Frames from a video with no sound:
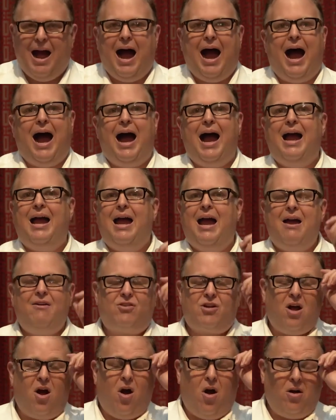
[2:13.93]
I
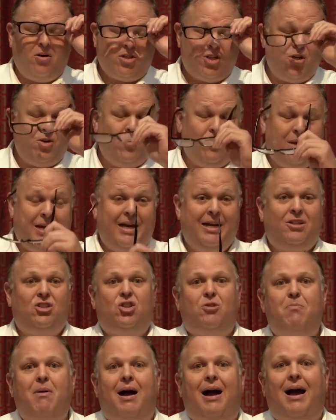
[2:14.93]
have called you
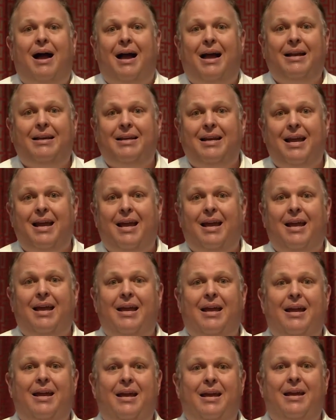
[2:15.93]
each by
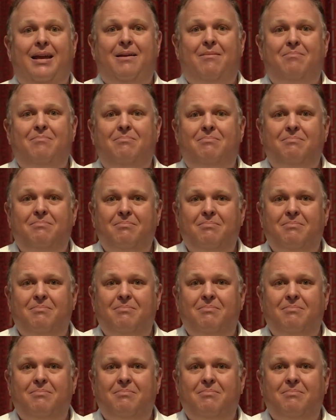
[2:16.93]
name.